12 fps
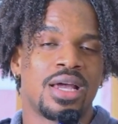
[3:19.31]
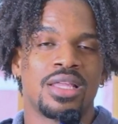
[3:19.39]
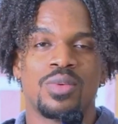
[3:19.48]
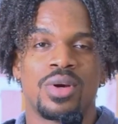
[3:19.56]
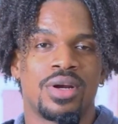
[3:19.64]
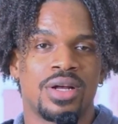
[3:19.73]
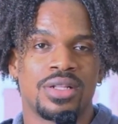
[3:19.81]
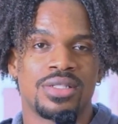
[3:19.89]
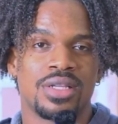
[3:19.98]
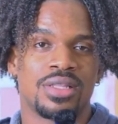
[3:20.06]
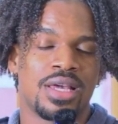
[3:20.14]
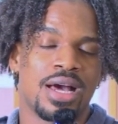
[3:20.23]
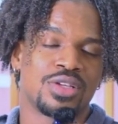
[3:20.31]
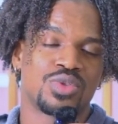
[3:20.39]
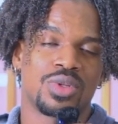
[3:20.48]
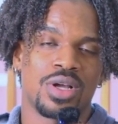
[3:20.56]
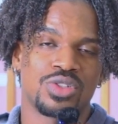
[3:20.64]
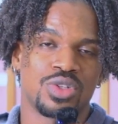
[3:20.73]
anywhere else in the
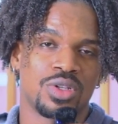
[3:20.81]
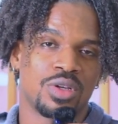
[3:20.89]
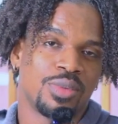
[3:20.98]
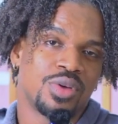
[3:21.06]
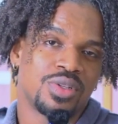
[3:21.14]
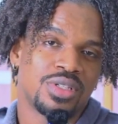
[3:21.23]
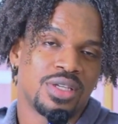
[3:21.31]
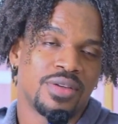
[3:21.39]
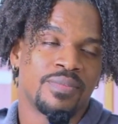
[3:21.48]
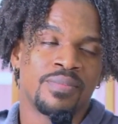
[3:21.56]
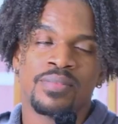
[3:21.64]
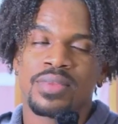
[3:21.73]
astrological community